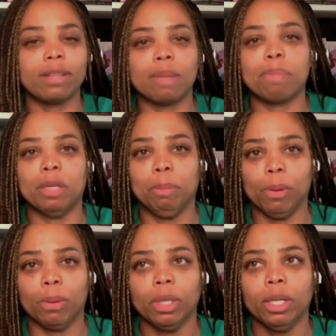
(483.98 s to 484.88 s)
find that
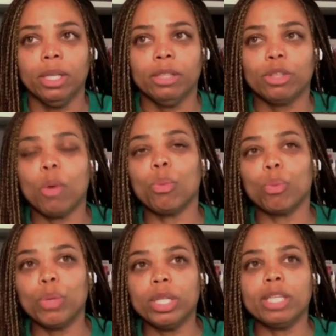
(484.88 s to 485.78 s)
people
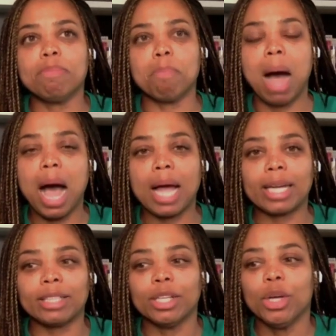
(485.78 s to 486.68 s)
don't really
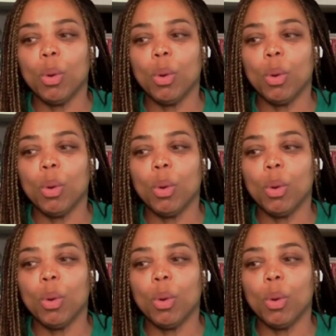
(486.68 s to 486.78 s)
mind